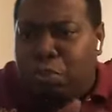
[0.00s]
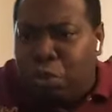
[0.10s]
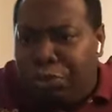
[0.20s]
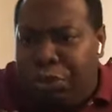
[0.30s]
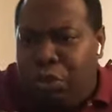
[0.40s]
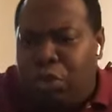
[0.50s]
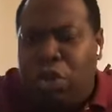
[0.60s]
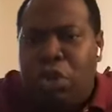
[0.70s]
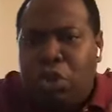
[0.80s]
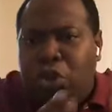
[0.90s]
move you,
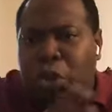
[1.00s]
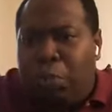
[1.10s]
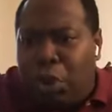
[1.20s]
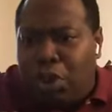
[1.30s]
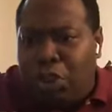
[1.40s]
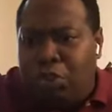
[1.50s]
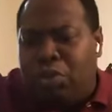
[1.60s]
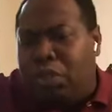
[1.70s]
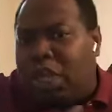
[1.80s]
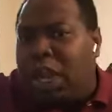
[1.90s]
to support you,
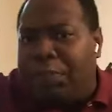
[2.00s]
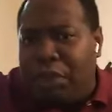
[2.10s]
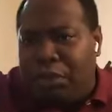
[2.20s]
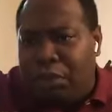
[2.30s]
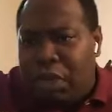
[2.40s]
to help you.